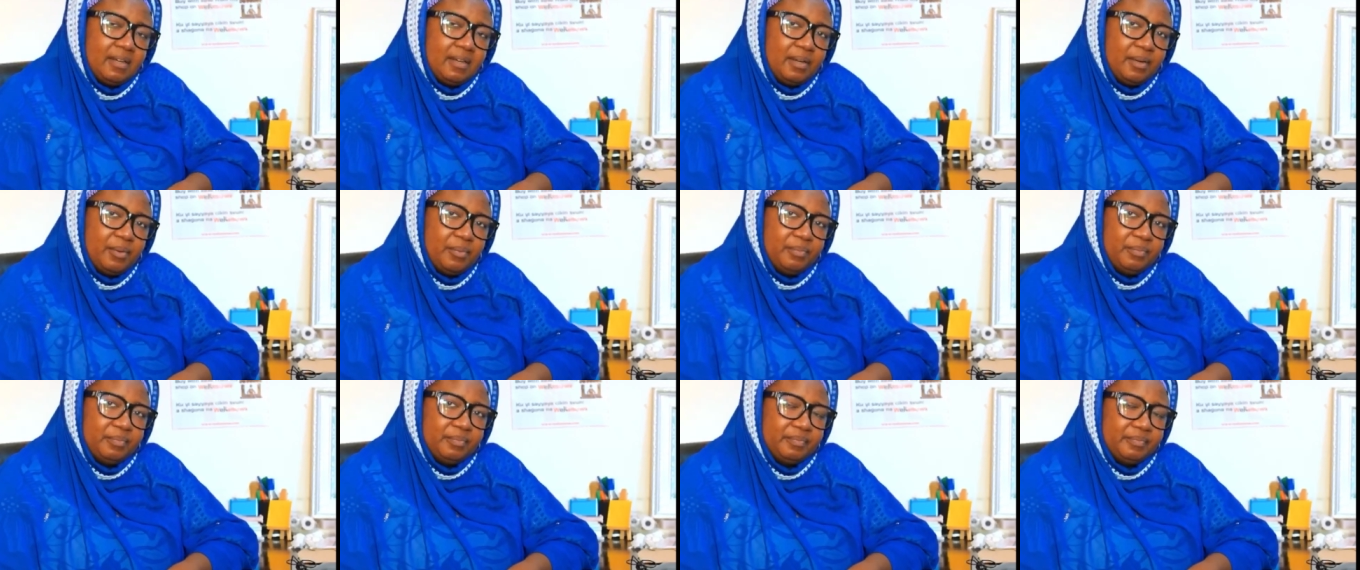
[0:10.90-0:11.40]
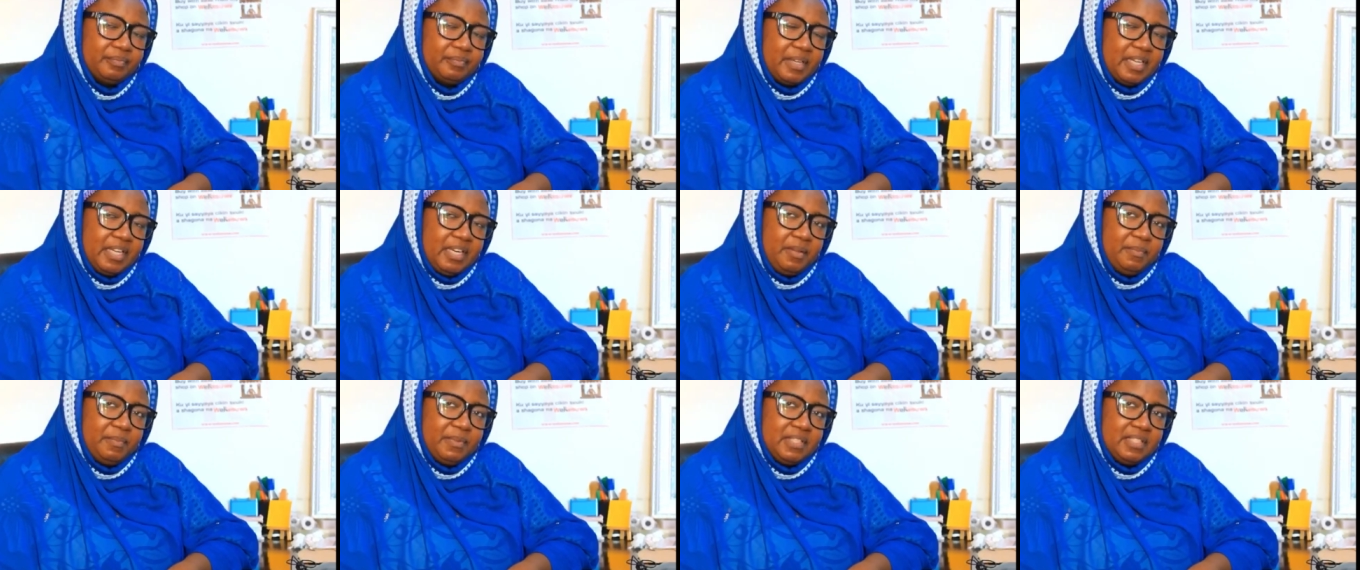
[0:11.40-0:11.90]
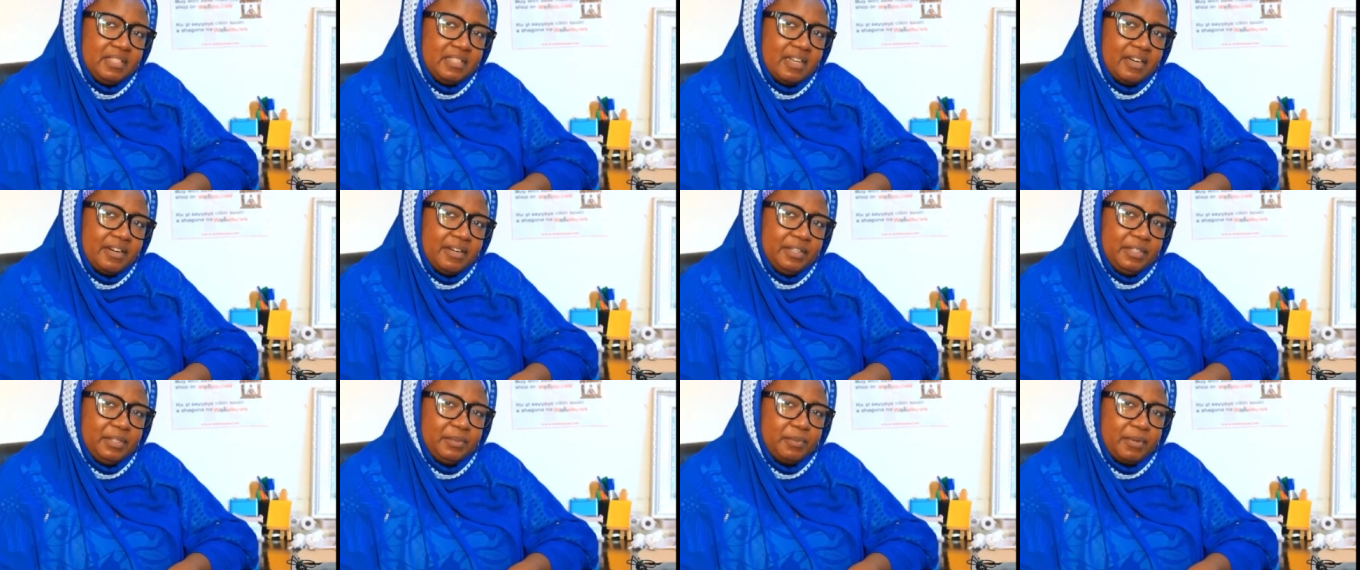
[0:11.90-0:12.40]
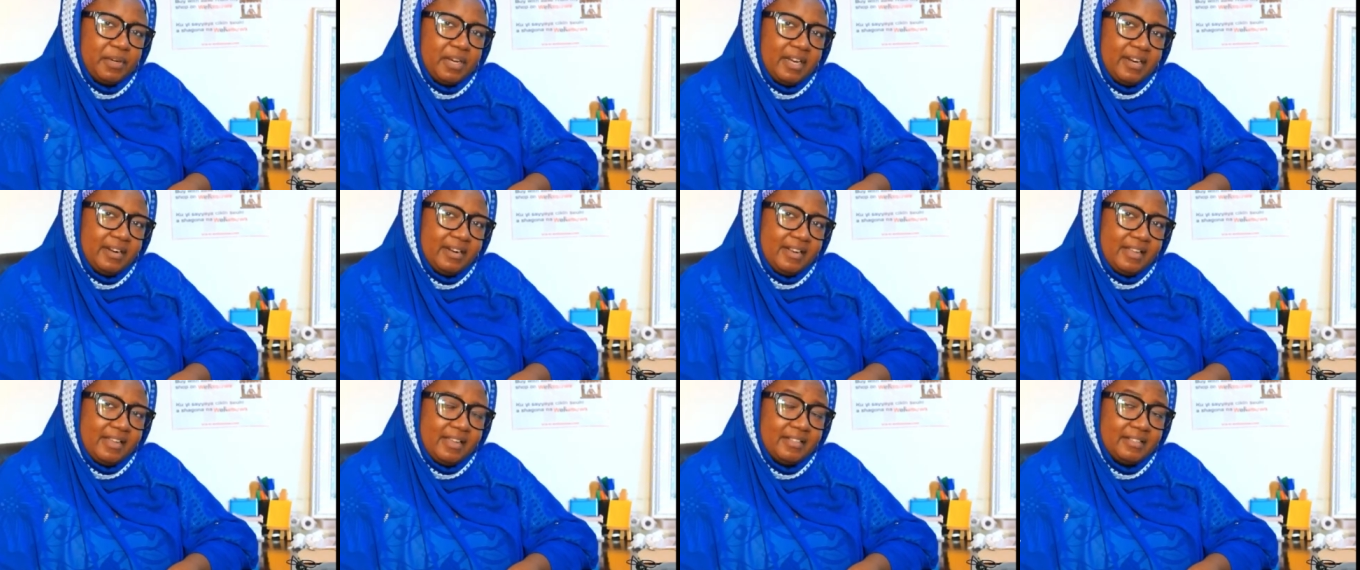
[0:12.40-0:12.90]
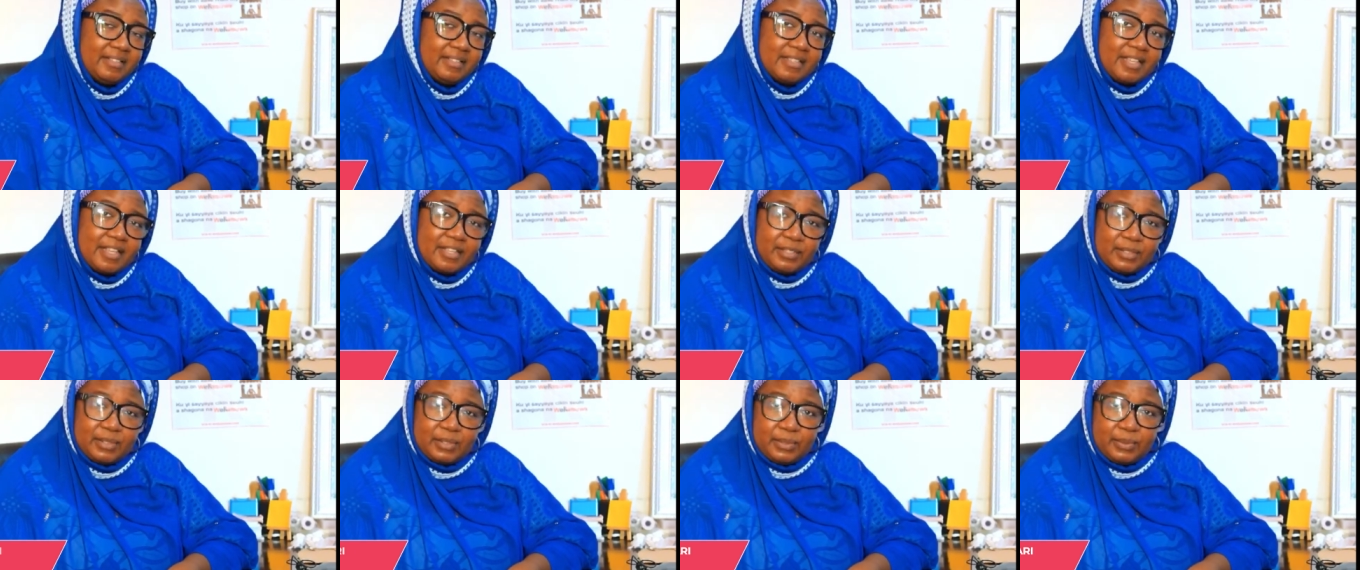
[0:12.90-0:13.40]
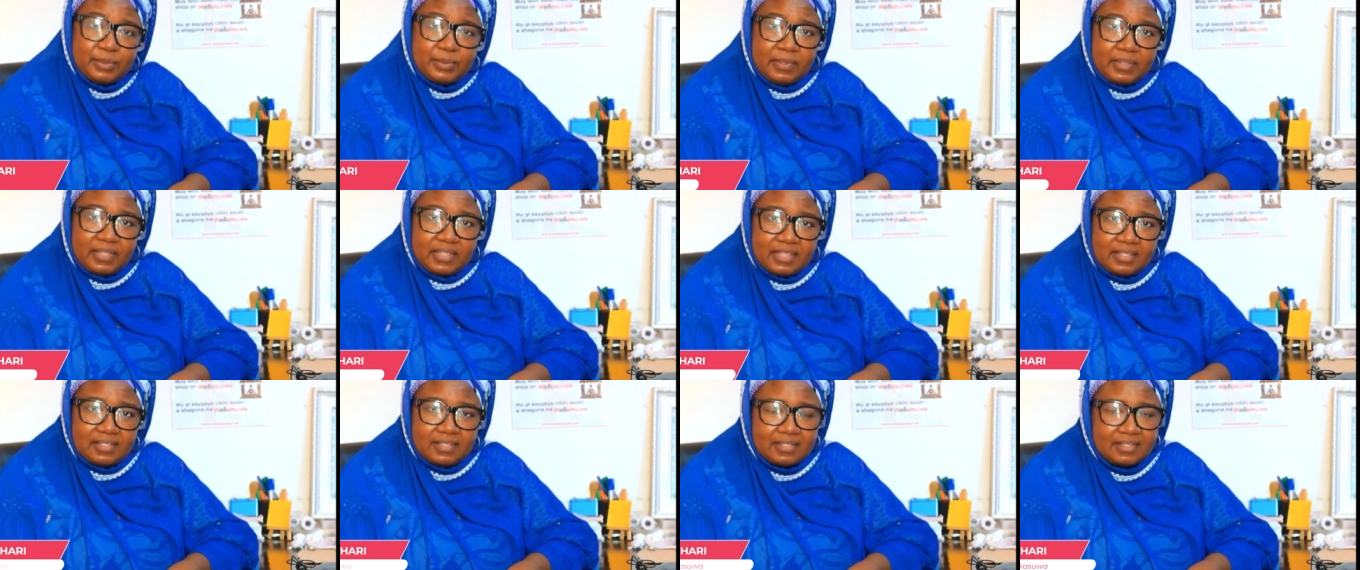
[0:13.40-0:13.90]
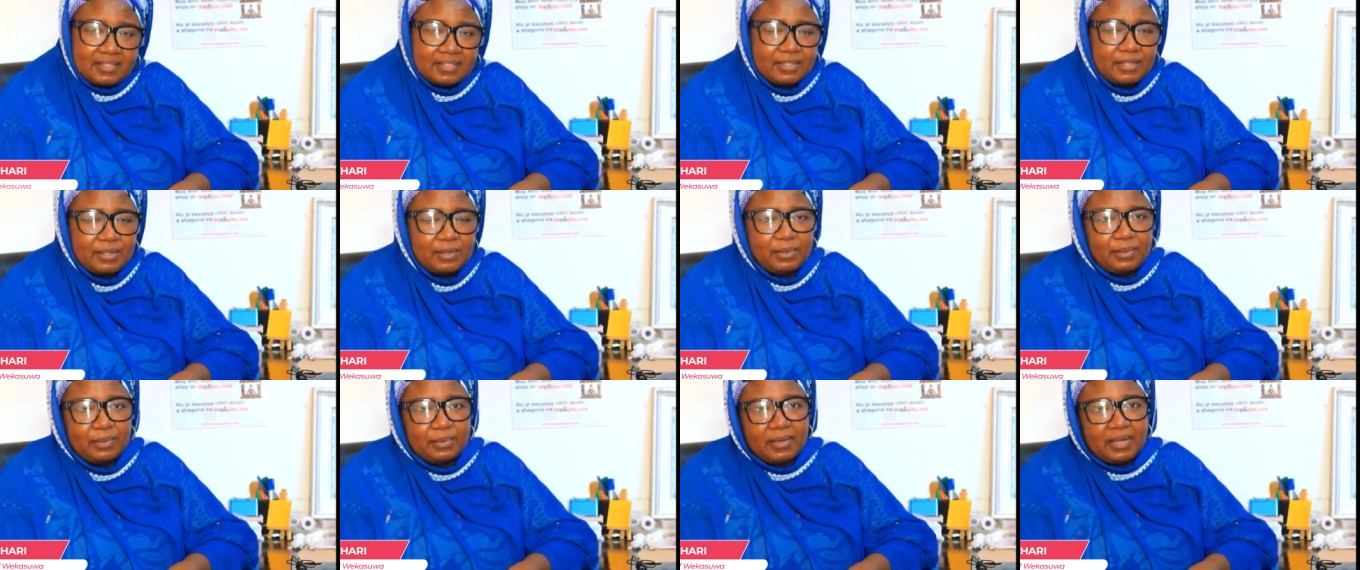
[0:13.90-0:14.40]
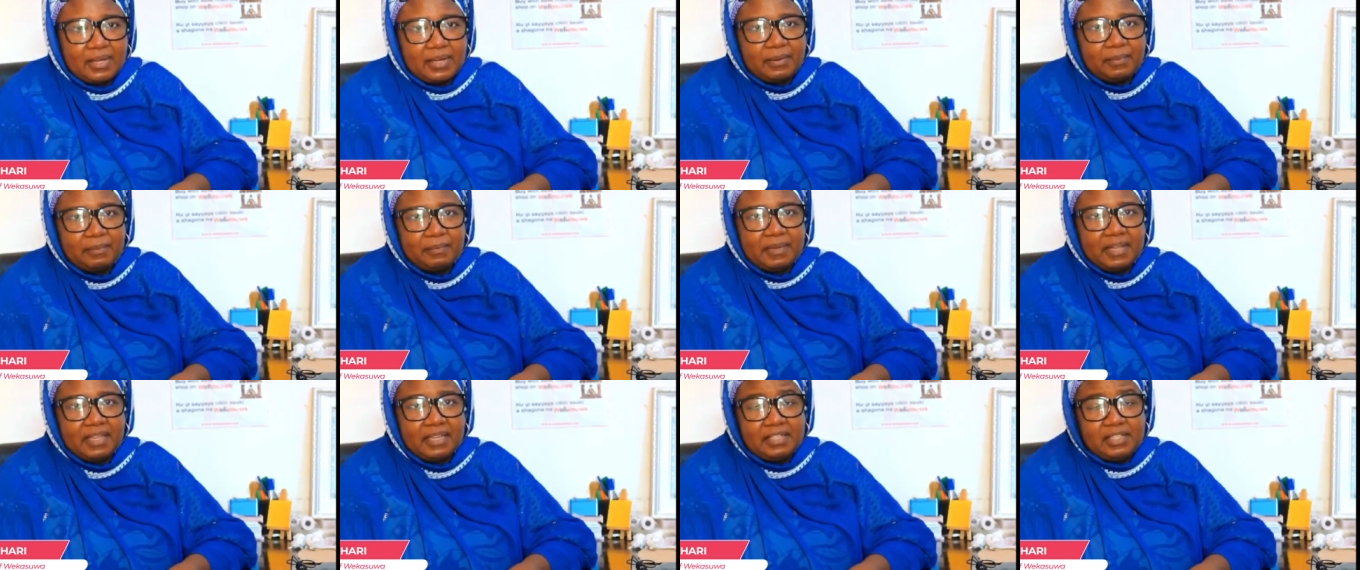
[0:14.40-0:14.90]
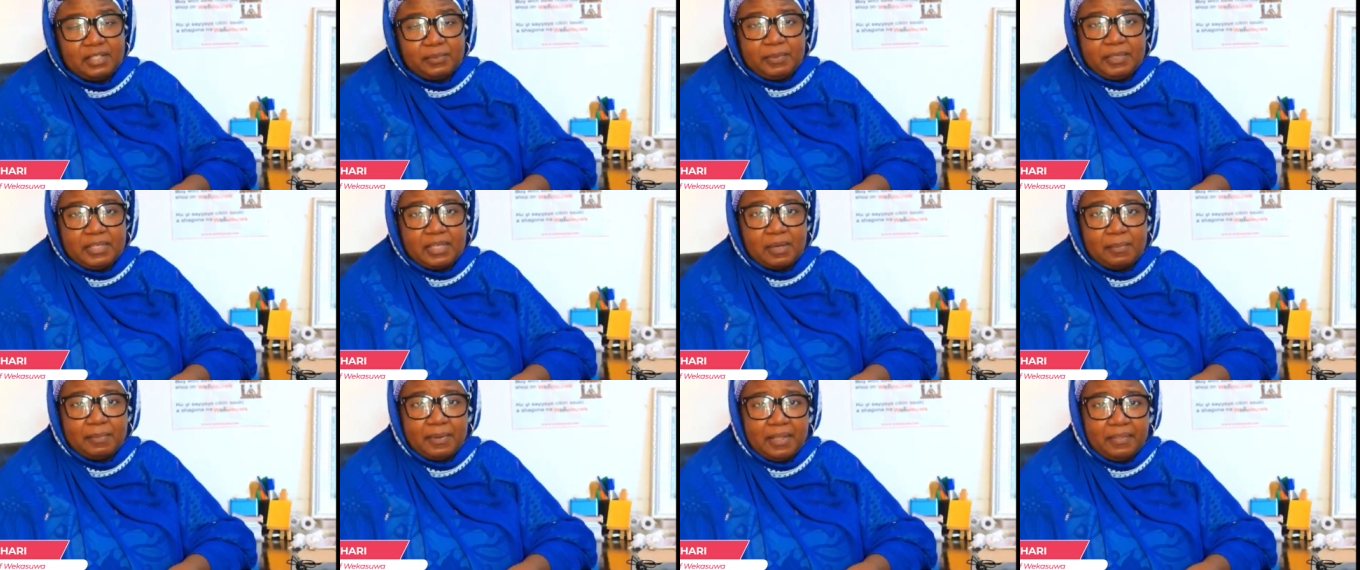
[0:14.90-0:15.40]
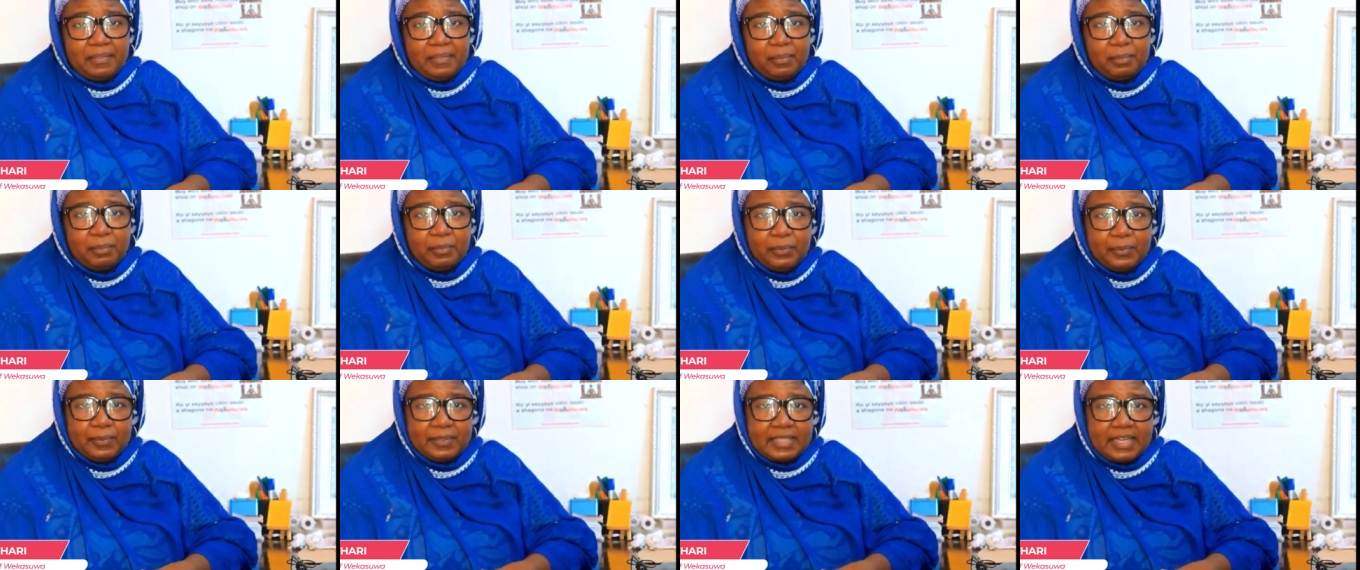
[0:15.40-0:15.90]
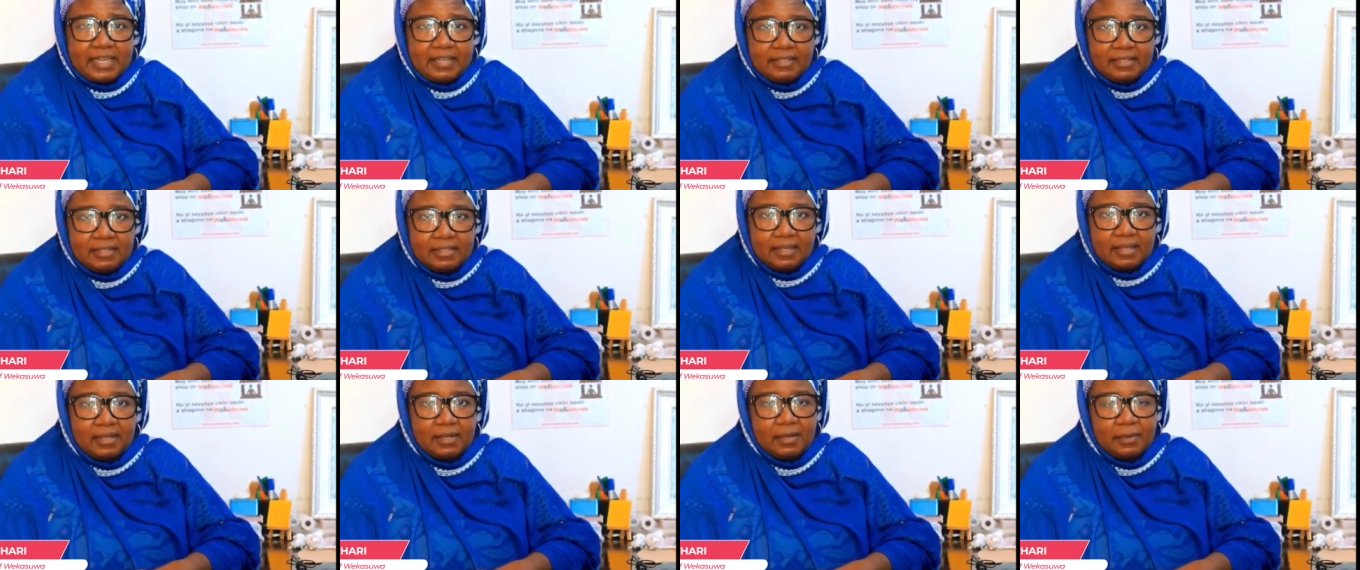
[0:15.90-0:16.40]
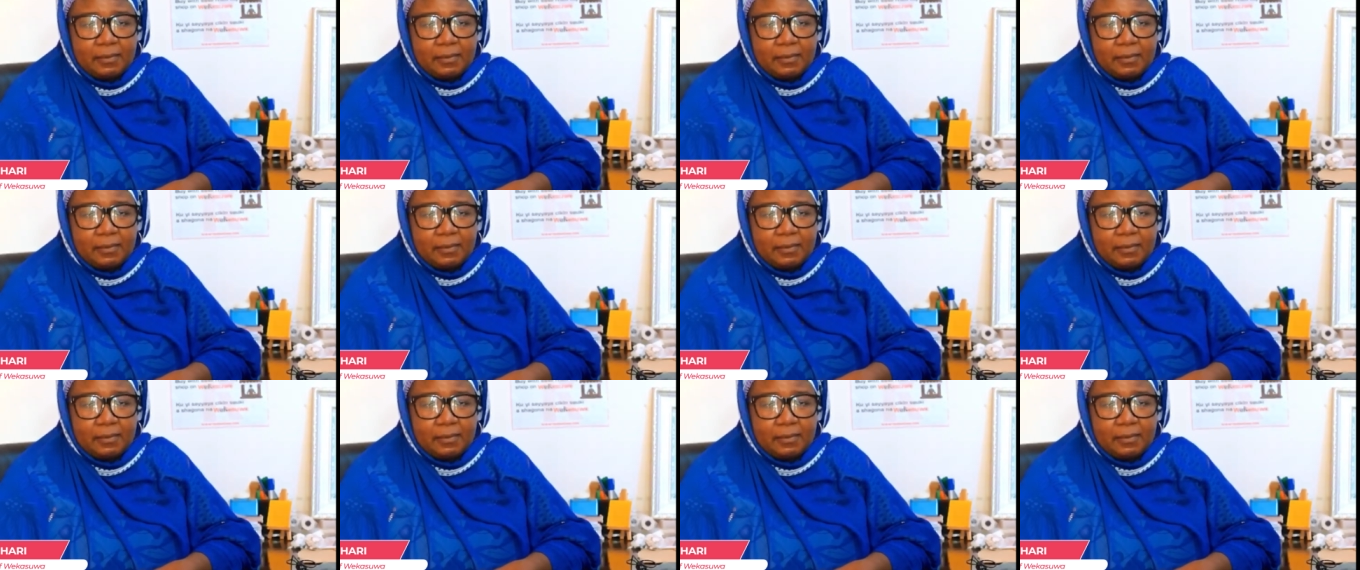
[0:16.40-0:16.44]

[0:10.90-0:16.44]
Um, my name is Saratu Buhari. It's nice to do this. So, um, a little bit about the project.